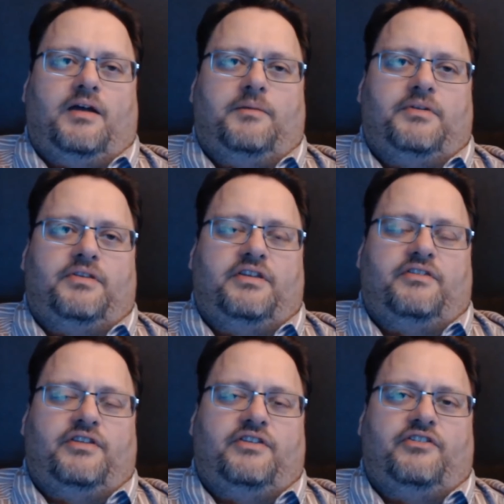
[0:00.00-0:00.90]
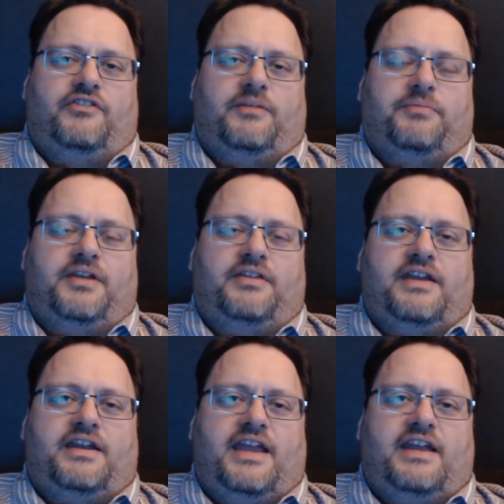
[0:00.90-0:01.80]
But this is something
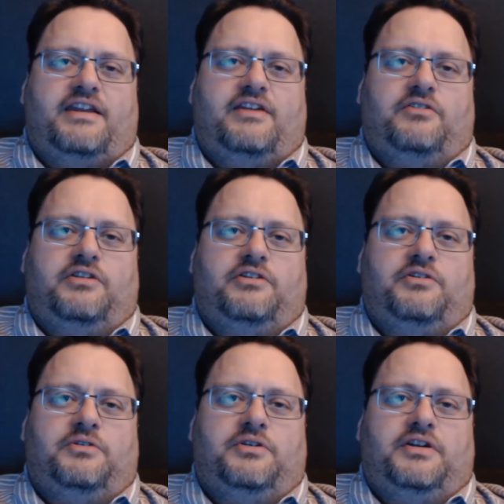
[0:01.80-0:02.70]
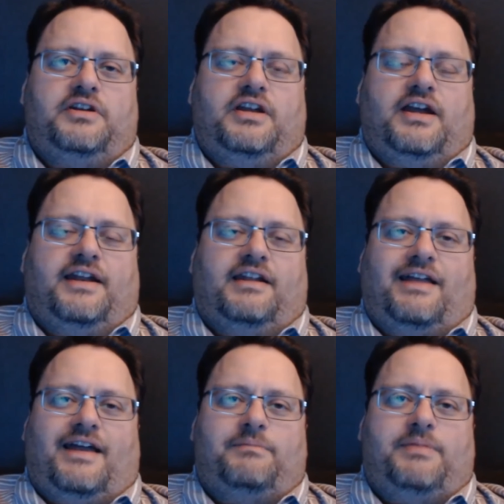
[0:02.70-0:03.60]
that can kill you, and a
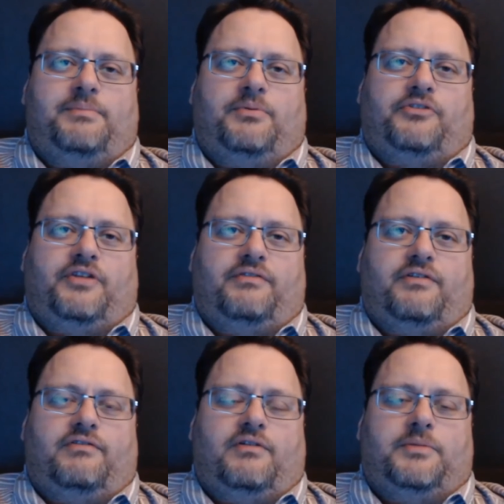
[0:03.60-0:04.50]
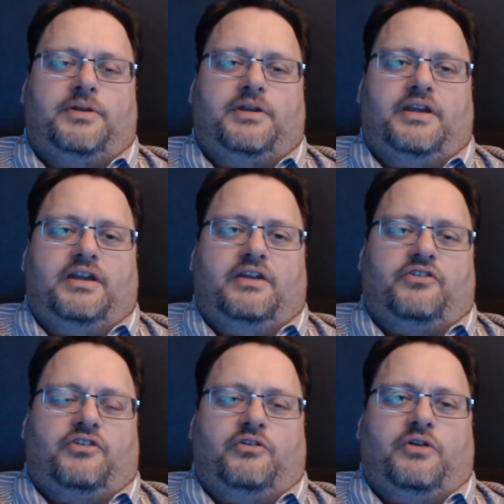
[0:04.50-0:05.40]
lot of people suffer from it.
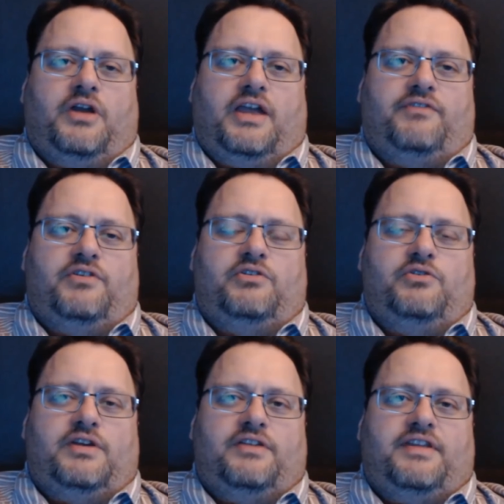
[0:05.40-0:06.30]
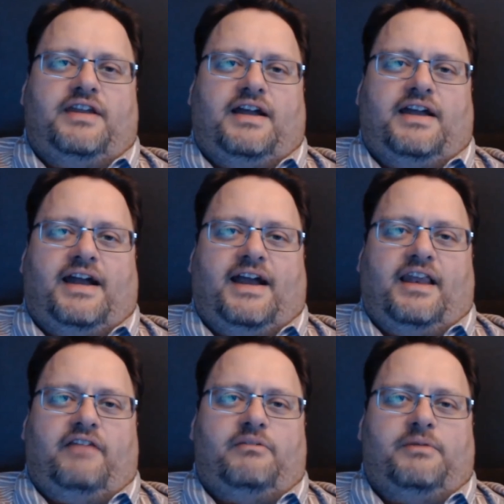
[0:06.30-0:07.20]
So if you do get that, I
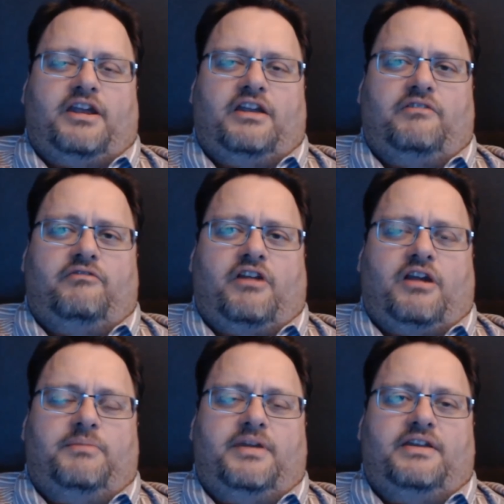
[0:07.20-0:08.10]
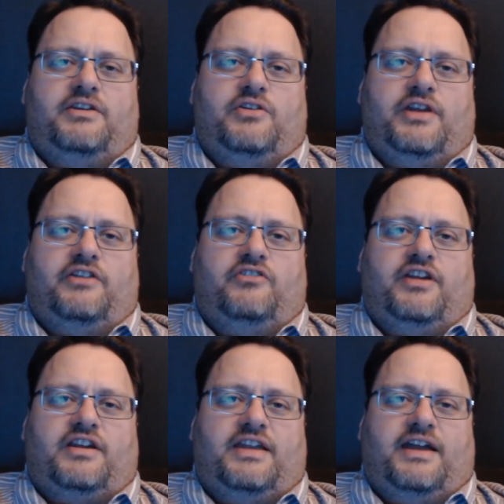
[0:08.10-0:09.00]
highly recommend you get it
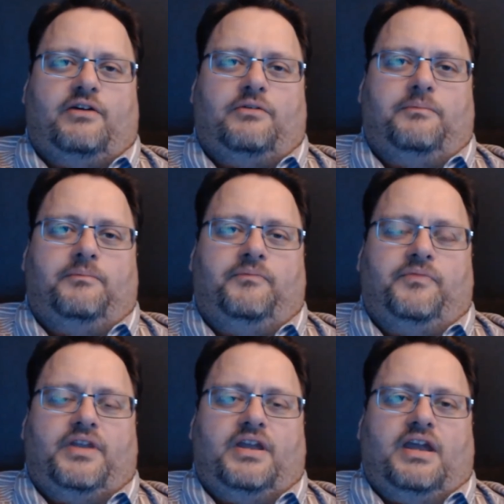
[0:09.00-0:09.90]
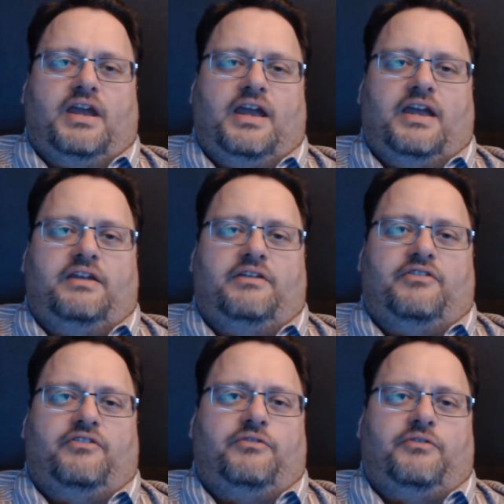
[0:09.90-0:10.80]
checked out,
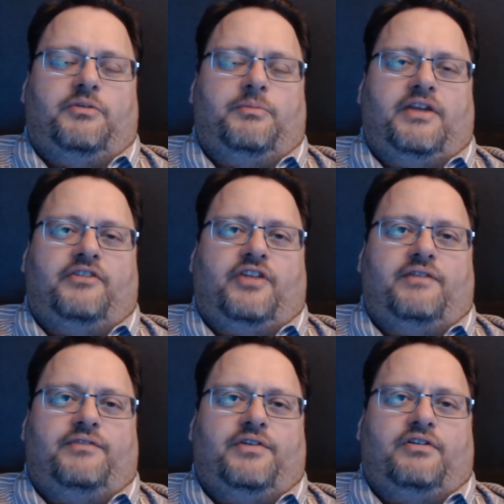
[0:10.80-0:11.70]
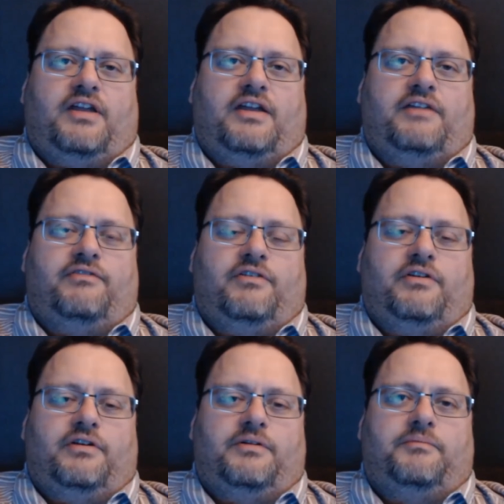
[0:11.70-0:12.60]
and you may save your life.